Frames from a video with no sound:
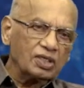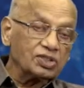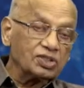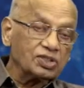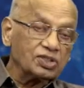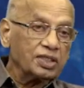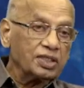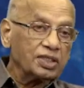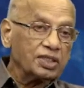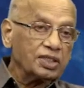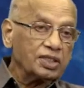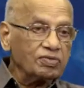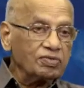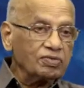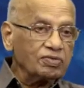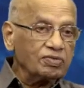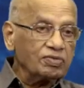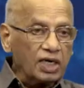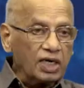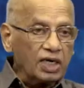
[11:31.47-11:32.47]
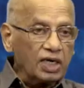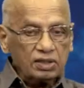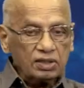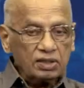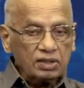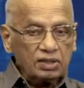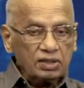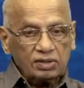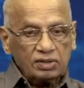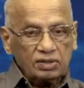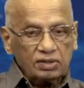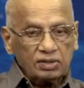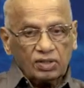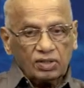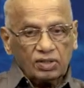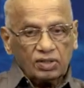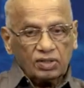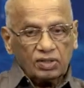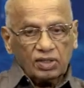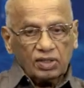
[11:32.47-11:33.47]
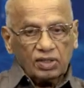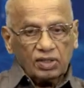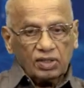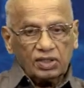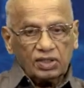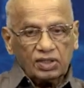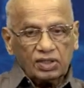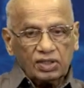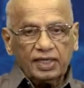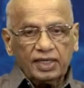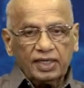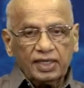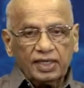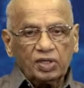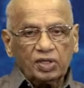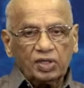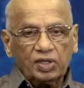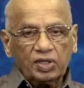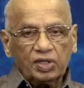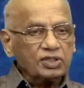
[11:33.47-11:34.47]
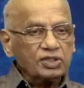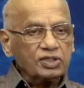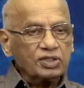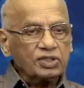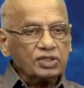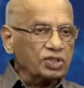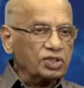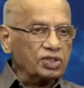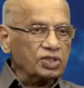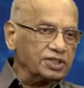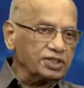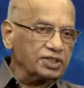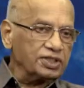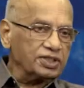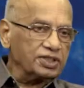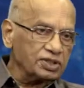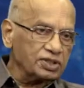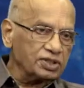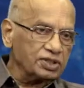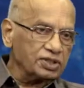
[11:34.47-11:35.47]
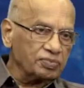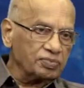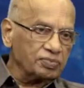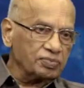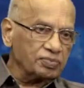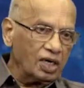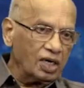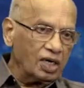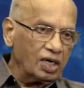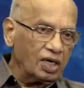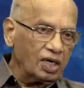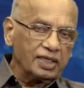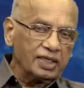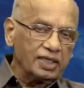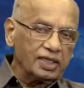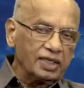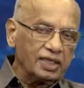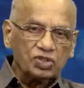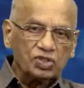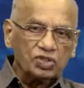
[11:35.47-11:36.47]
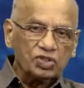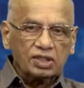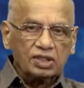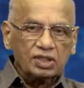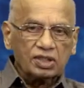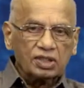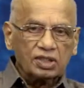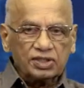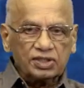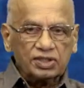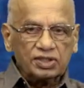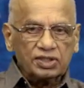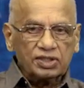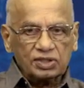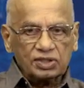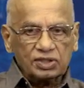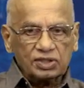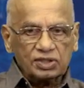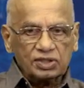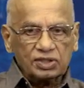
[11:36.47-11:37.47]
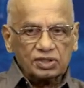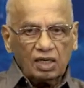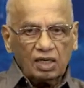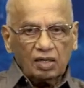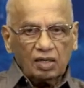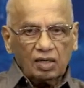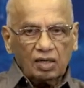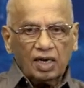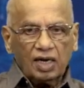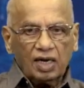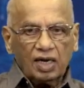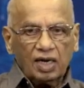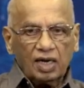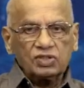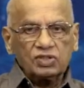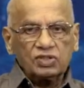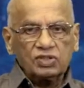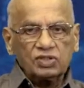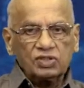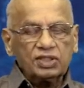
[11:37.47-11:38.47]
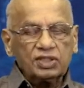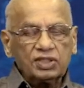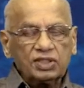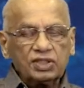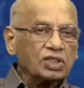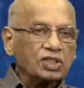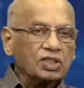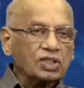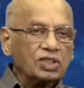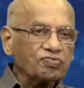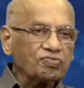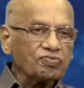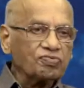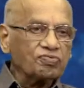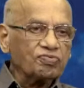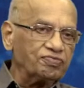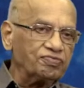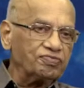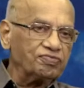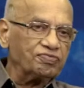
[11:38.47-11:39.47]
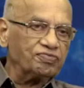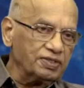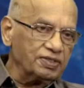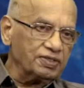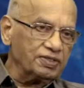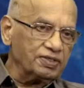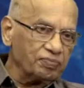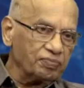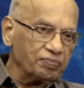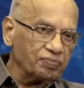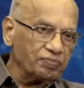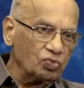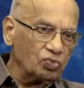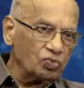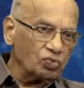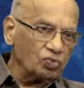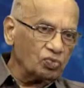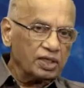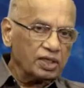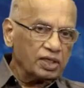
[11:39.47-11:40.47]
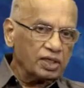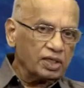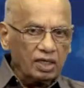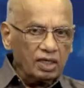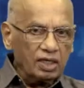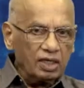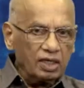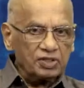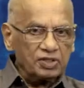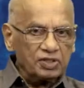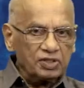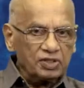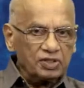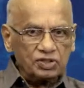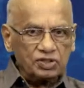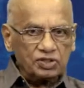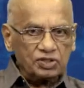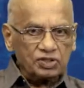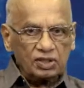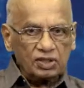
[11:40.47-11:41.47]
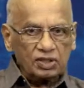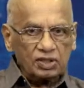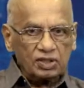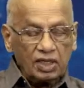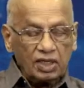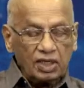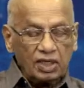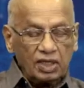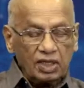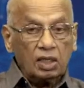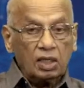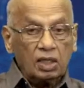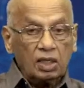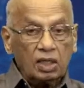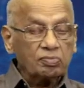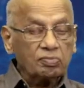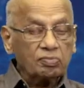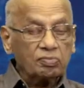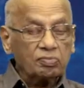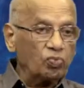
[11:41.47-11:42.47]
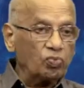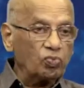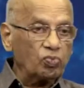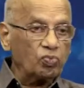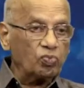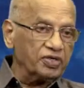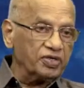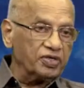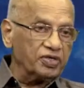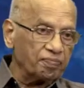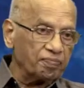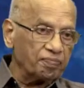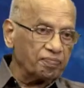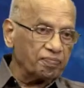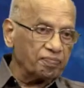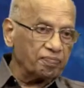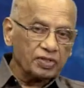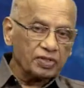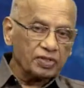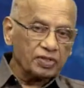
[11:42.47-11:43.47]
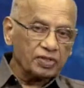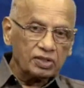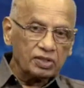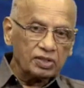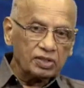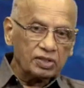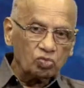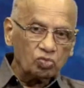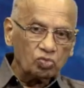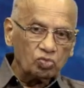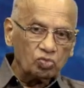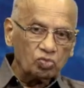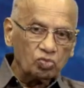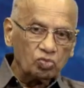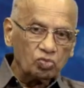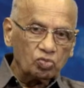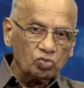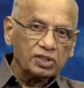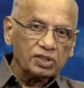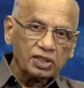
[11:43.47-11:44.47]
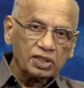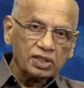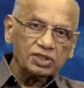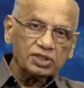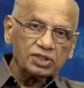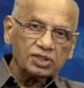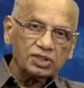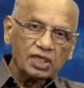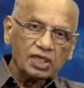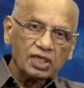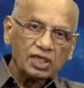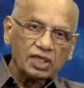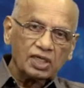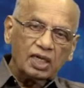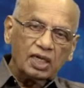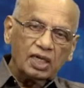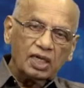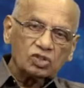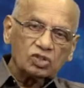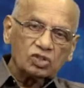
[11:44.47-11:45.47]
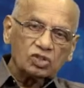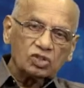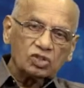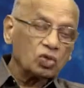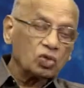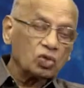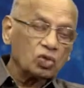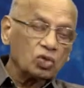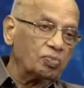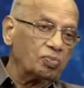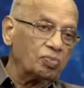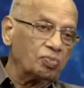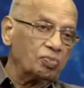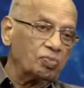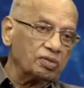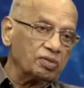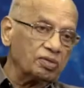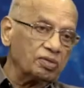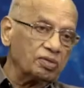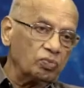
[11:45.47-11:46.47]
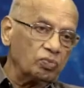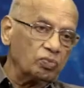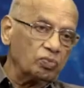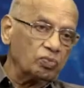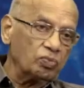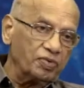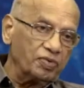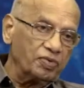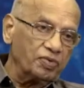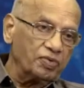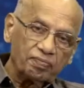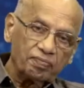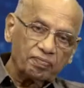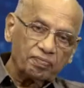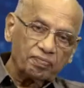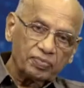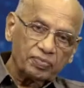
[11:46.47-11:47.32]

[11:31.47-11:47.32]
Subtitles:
These are relatively young, in their late 20s or 30s. Unlike in Western countries, the average age is around 50. So we are young patients here, and large number of women. This rheumatic heart disease is more common in women.